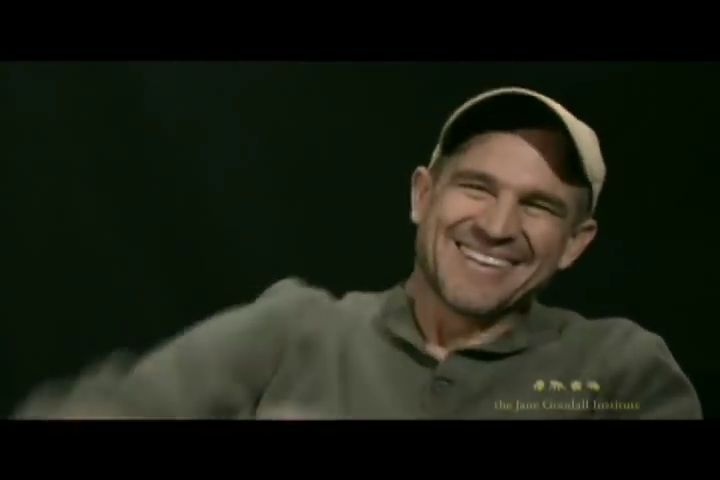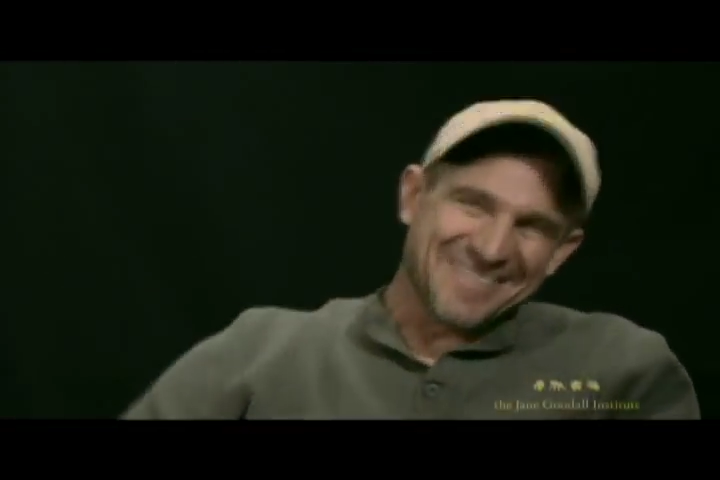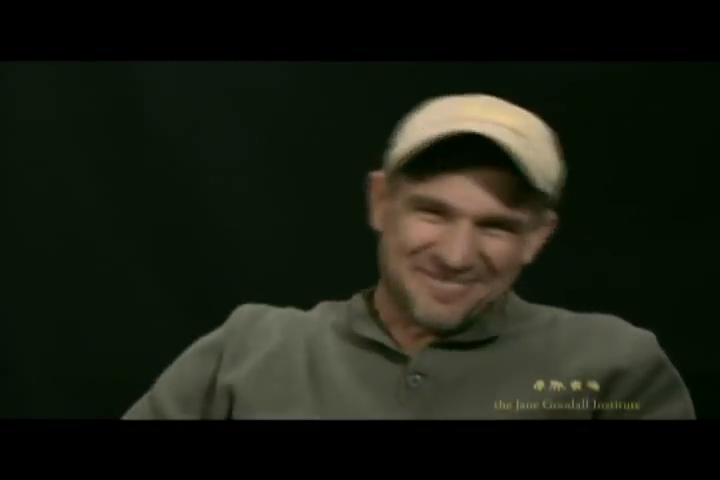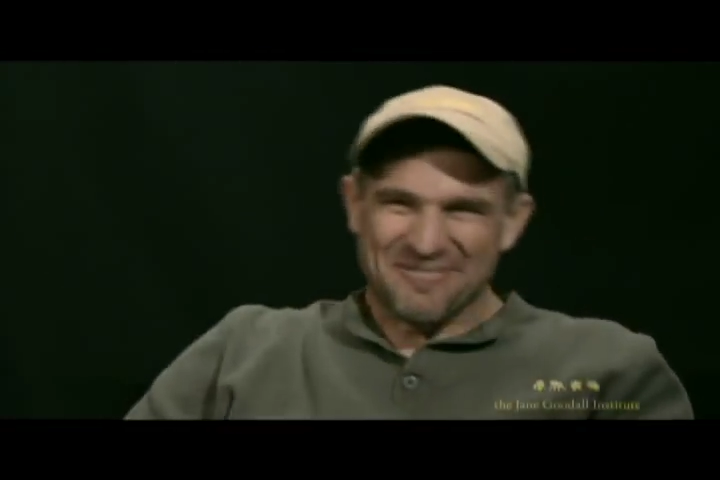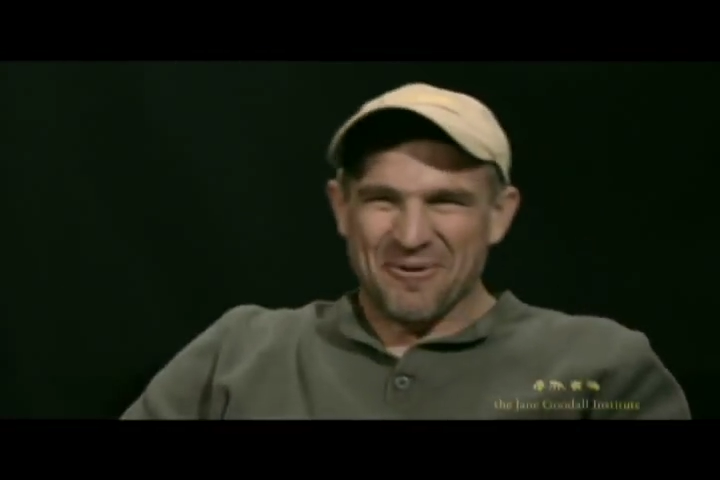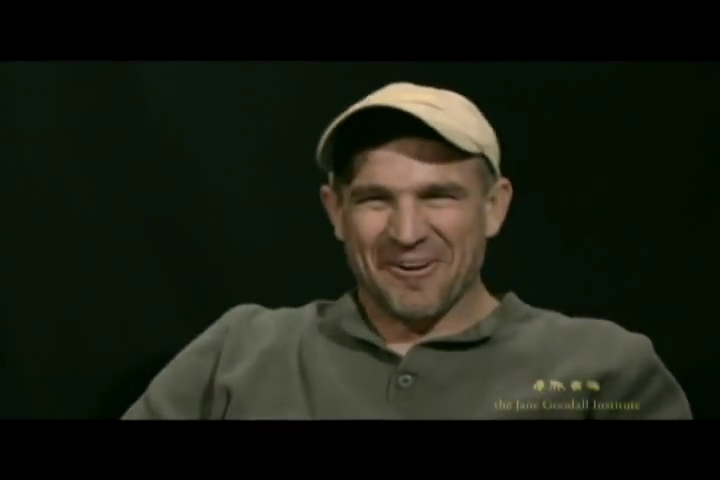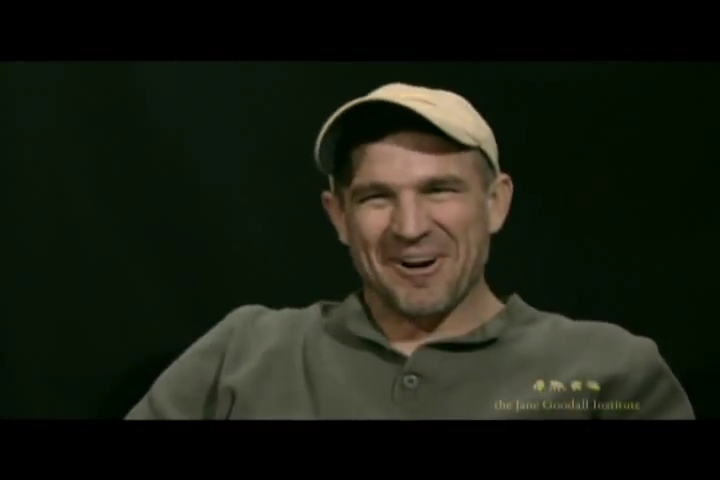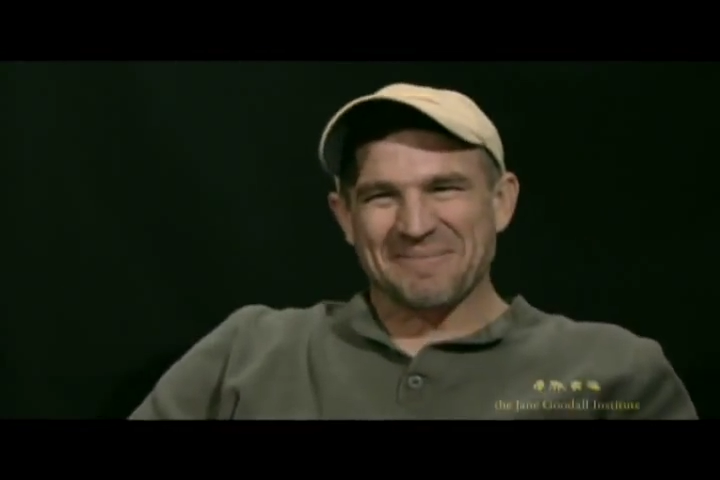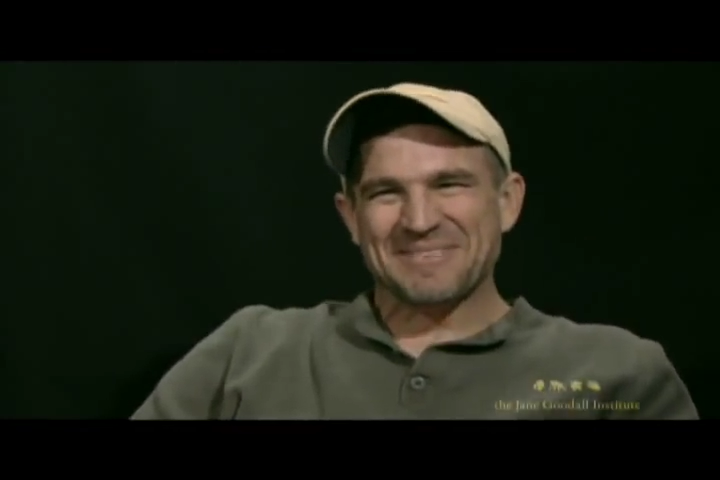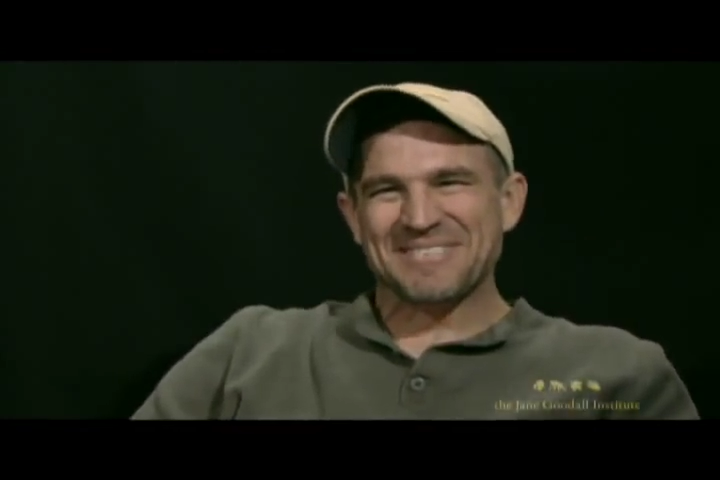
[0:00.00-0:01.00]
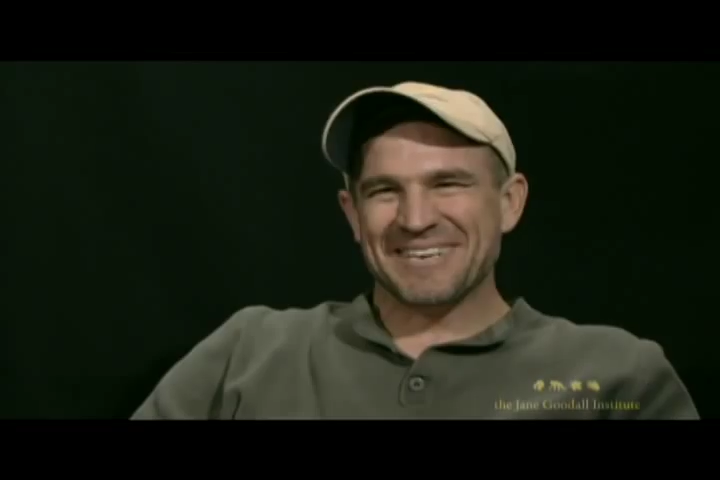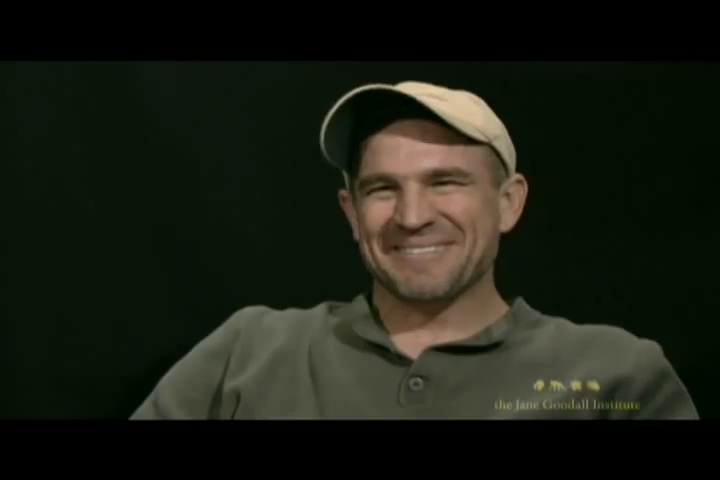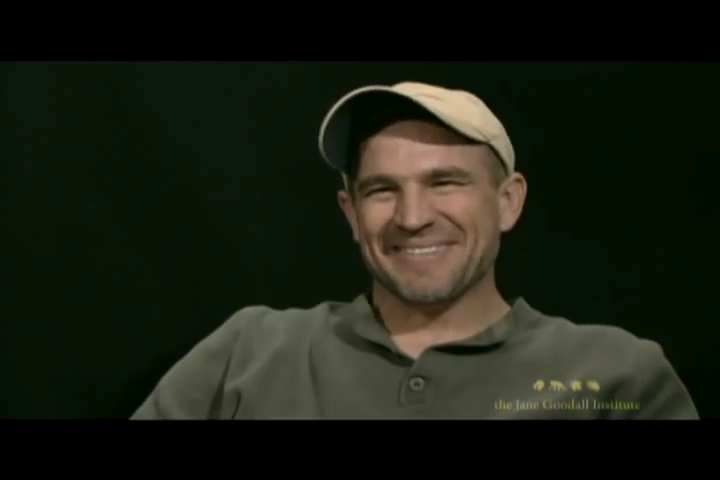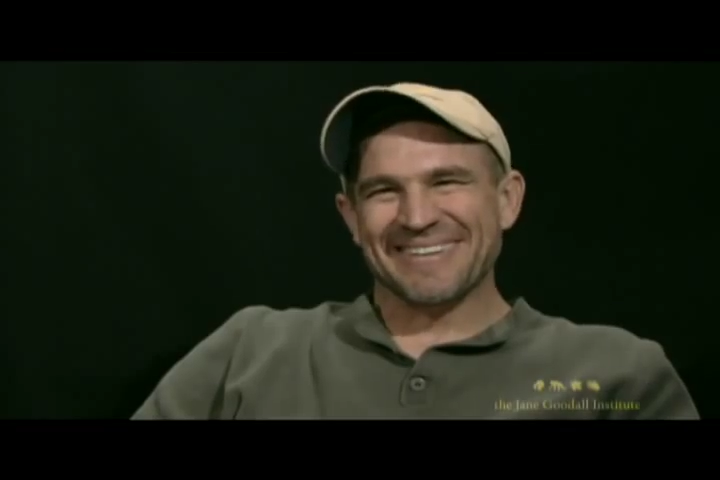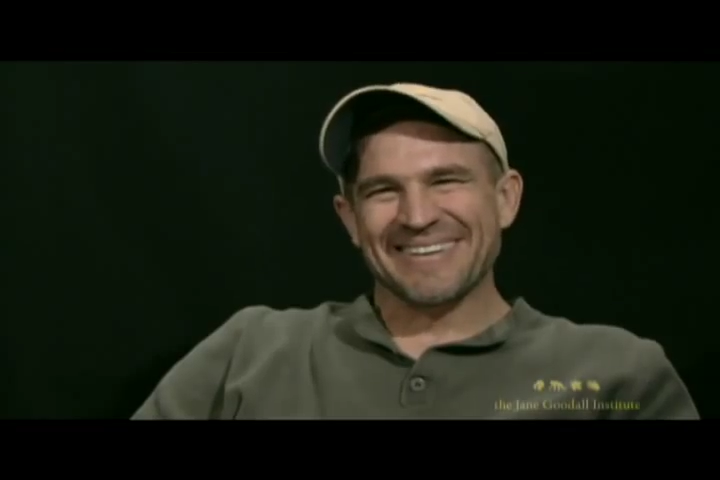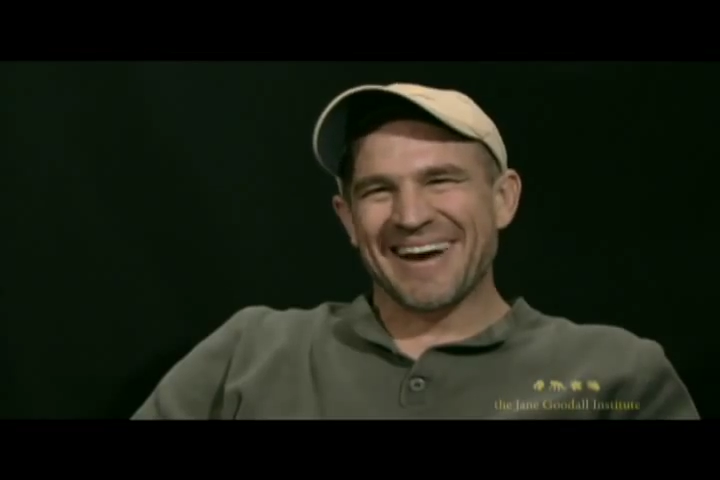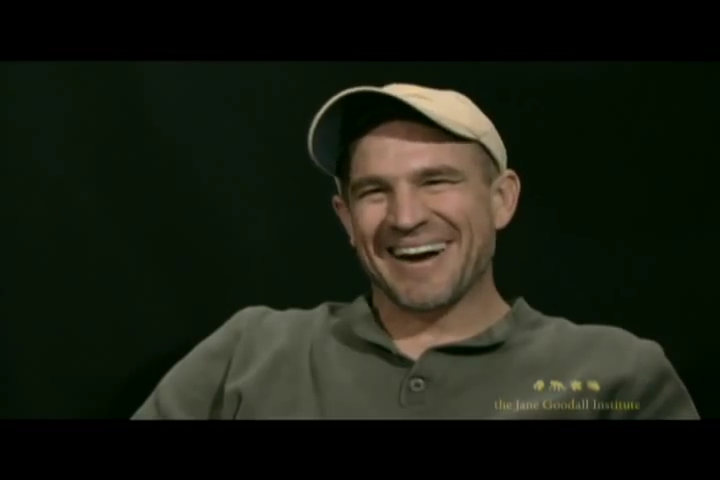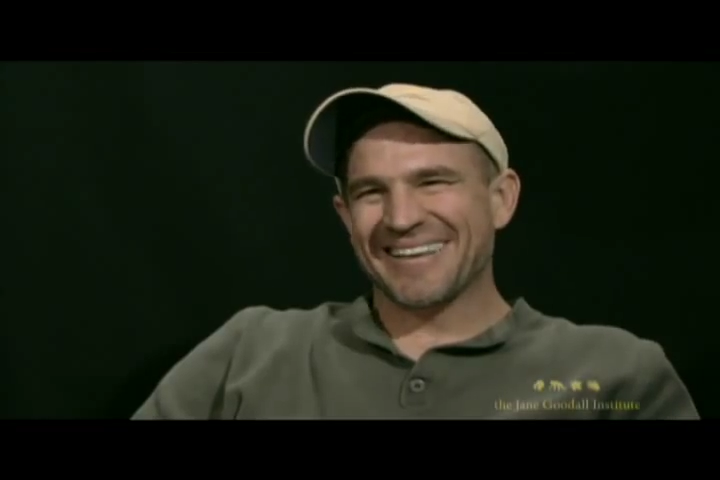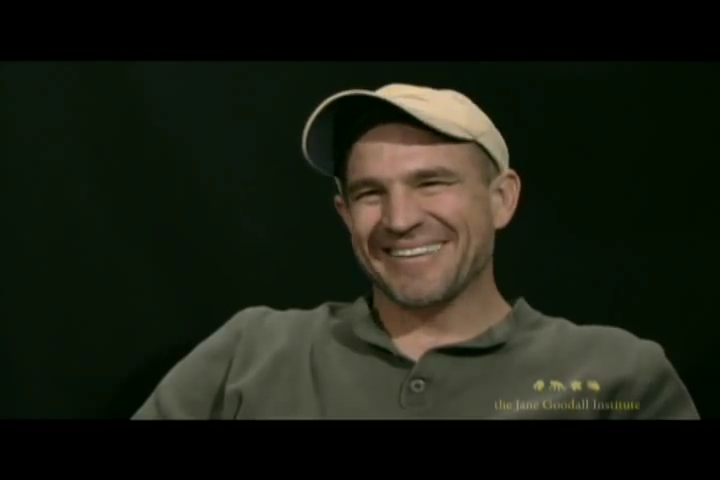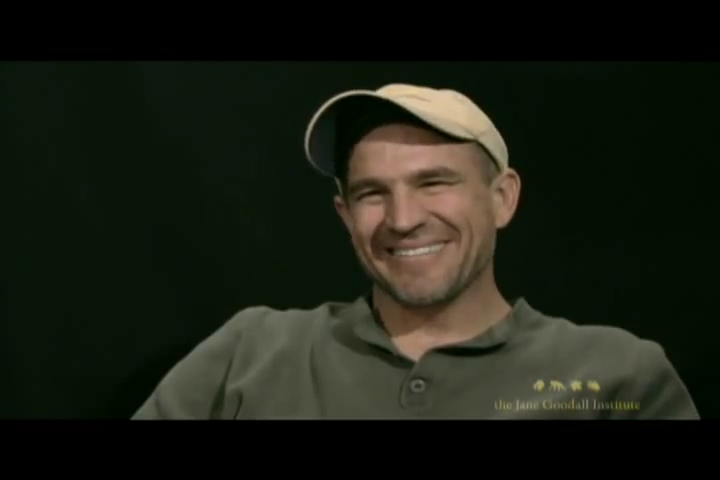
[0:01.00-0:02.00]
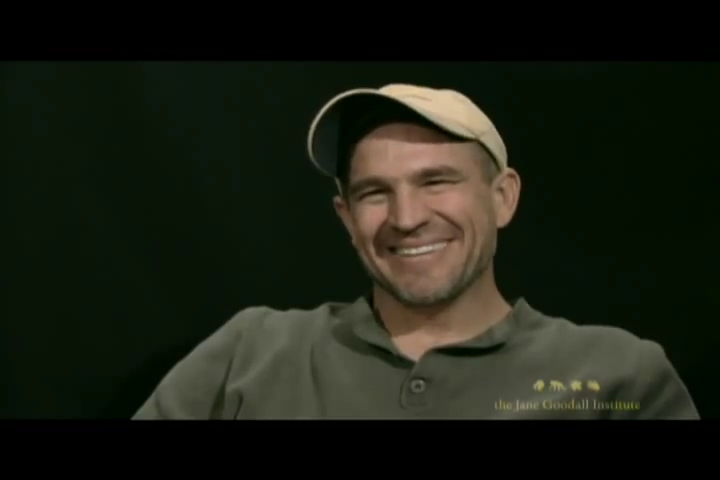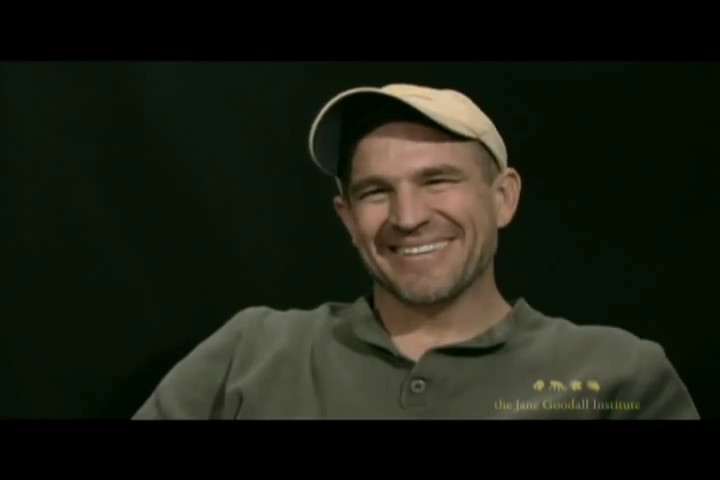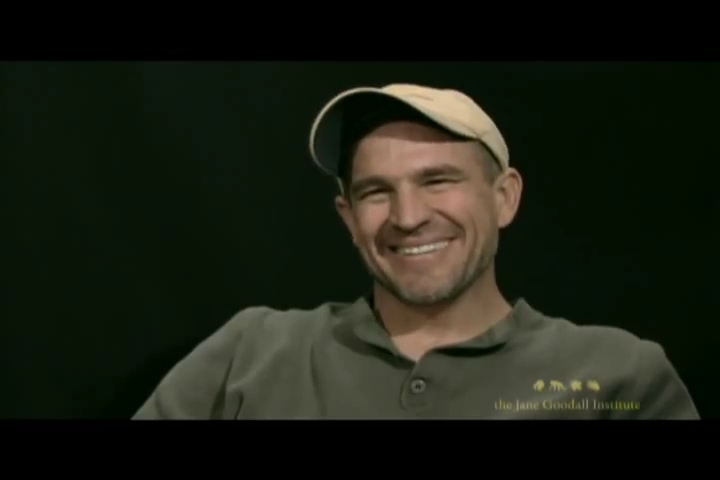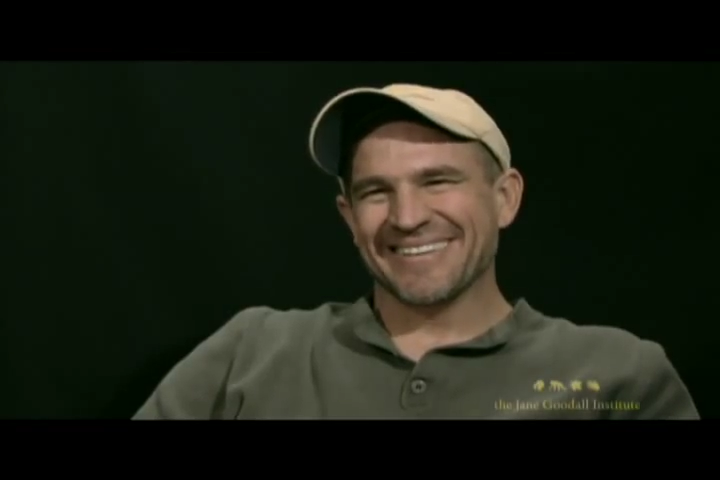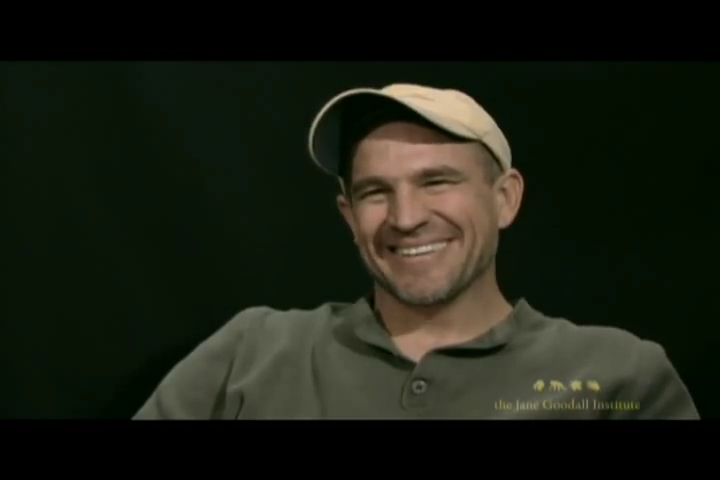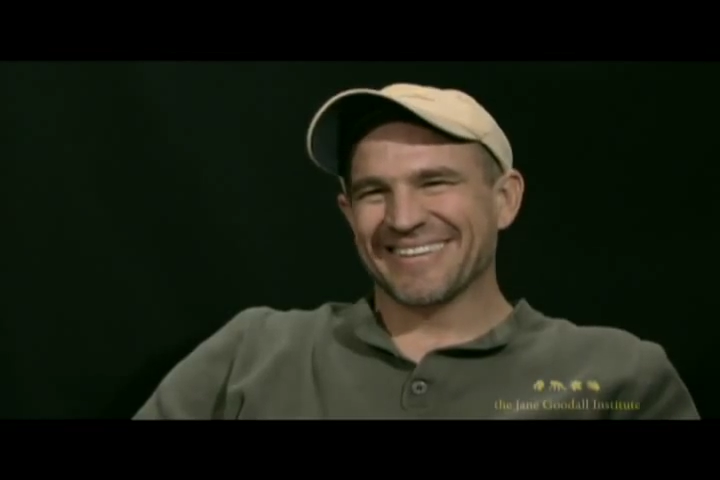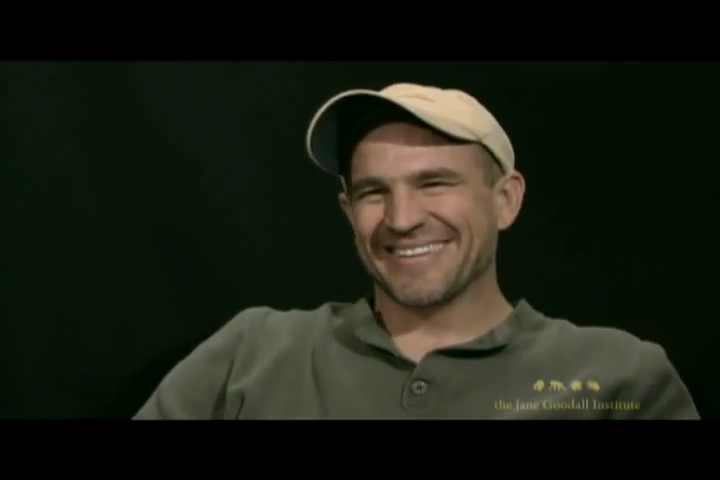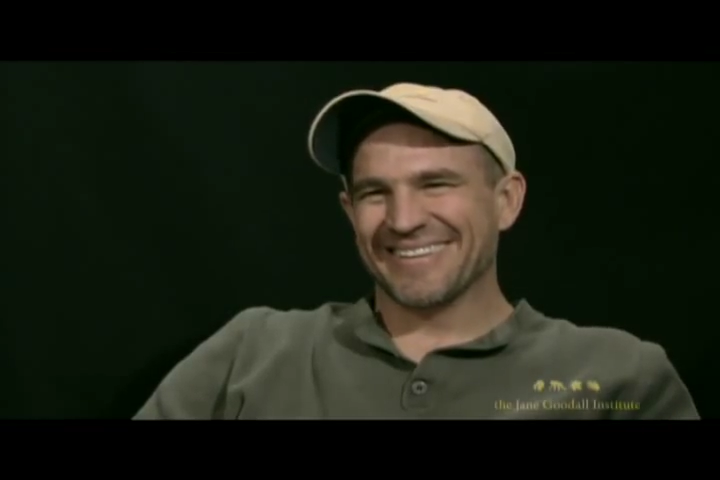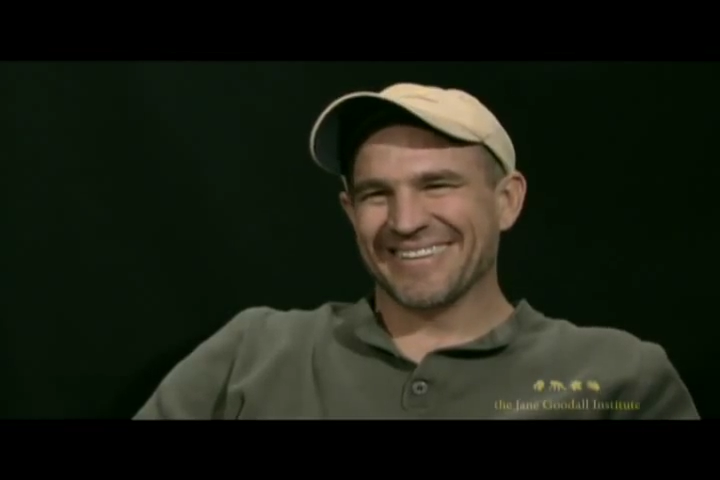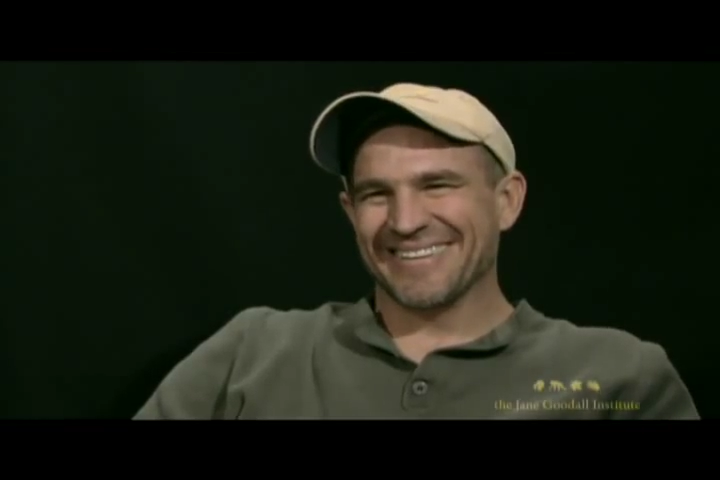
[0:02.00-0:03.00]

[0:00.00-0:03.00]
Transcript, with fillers: get a forearm shiver and knock you into the, uh,